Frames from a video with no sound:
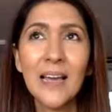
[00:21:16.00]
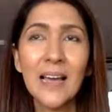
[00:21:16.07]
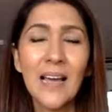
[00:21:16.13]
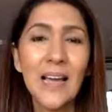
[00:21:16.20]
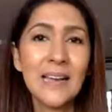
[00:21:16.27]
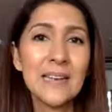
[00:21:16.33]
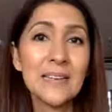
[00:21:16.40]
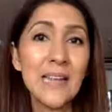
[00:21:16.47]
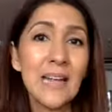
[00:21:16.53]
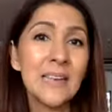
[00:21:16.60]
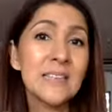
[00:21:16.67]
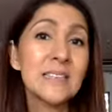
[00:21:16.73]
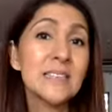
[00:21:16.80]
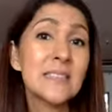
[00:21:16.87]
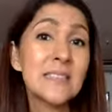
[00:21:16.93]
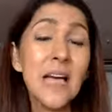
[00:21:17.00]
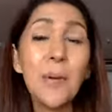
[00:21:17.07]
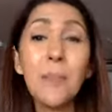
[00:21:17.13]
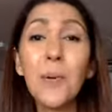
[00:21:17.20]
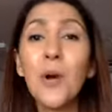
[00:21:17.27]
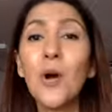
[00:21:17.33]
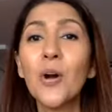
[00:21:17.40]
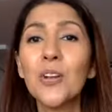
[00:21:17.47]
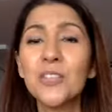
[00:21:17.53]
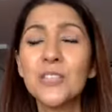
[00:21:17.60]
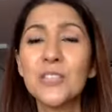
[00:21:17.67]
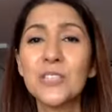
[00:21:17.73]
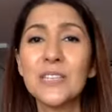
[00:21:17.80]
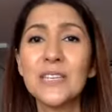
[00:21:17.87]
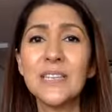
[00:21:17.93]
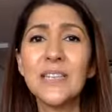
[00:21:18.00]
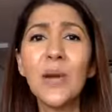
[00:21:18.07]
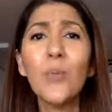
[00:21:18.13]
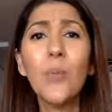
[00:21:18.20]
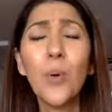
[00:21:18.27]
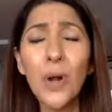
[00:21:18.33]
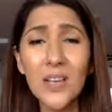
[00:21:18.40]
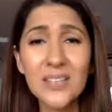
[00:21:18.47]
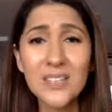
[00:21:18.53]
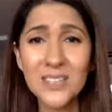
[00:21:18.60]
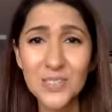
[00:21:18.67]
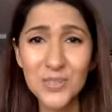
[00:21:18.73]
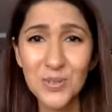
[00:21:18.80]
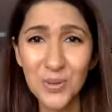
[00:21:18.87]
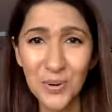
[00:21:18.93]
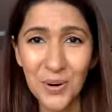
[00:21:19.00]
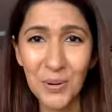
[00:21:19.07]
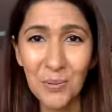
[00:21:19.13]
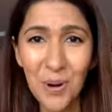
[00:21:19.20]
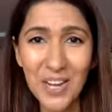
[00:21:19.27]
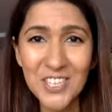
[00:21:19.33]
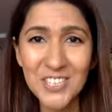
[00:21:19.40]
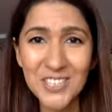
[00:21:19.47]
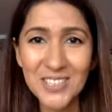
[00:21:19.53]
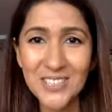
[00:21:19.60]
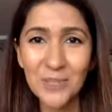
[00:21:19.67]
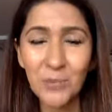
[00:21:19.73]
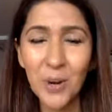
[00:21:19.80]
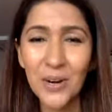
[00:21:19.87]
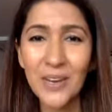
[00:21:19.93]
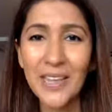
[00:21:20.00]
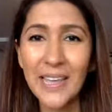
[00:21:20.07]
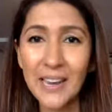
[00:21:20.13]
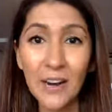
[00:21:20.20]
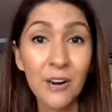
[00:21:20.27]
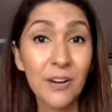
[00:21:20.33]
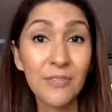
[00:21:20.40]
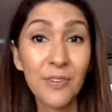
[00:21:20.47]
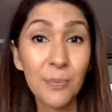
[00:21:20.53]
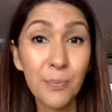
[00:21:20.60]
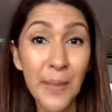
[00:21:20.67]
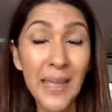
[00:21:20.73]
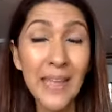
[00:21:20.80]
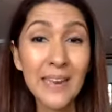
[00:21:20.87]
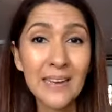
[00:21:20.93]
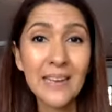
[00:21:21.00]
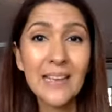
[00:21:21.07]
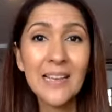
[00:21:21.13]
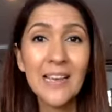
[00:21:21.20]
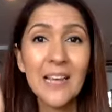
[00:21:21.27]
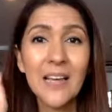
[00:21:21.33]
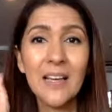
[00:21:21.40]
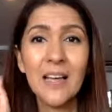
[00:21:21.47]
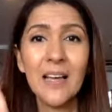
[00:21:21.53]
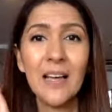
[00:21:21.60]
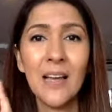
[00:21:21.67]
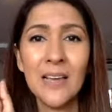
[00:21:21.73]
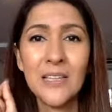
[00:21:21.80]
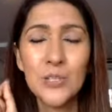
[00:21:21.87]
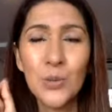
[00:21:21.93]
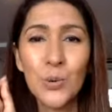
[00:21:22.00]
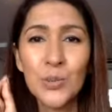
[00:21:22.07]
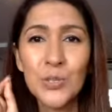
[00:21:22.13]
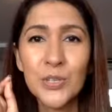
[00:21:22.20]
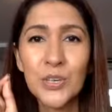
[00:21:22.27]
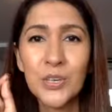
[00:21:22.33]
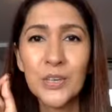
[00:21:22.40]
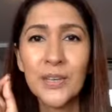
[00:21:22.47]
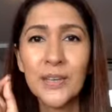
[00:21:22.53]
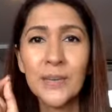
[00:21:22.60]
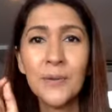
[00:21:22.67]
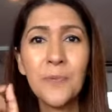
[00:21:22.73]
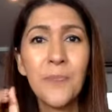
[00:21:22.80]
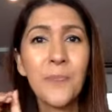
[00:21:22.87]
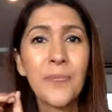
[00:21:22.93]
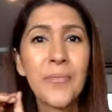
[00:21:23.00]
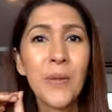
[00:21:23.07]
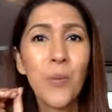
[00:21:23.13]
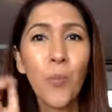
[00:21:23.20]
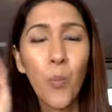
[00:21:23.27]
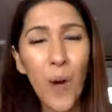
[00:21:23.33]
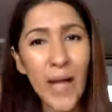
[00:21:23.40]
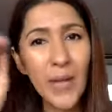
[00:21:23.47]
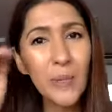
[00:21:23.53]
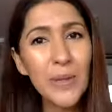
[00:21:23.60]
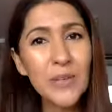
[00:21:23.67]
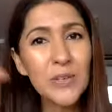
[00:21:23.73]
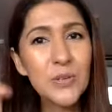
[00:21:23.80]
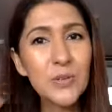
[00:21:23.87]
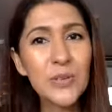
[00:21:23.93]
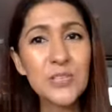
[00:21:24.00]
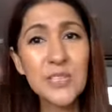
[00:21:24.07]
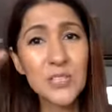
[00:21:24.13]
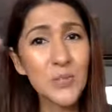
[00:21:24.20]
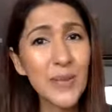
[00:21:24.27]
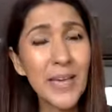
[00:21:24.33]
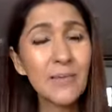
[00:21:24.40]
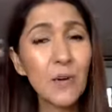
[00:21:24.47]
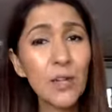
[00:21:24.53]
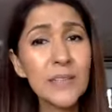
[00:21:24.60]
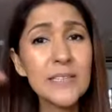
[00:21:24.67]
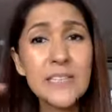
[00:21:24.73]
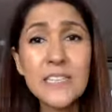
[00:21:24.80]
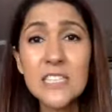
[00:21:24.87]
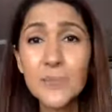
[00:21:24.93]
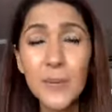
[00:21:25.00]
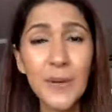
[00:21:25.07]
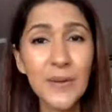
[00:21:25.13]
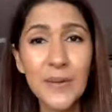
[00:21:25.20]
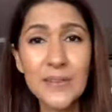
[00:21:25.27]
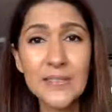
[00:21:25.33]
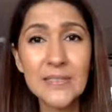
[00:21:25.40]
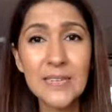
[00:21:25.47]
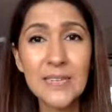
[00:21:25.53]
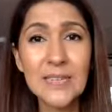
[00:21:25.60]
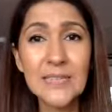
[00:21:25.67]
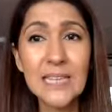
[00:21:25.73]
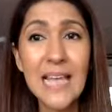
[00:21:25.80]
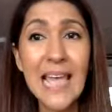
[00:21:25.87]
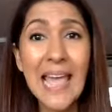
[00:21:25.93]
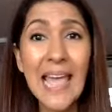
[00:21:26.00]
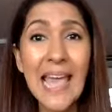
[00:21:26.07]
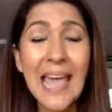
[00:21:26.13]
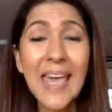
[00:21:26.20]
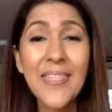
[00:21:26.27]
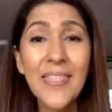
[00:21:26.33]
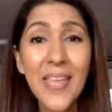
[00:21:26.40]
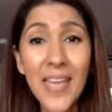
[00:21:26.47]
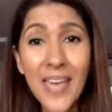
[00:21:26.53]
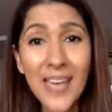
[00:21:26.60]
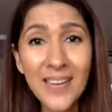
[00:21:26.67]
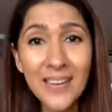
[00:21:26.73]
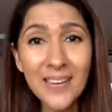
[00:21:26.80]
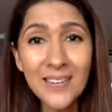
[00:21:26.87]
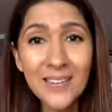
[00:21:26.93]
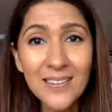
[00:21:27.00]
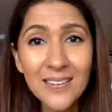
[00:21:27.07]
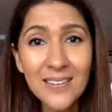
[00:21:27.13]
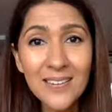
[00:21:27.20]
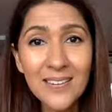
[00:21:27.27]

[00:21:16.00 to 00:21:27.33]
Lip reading: and subconsciously there was a story why she didn't want to get out of her pain. I told you earlier, why we do this is we have all these experiences and then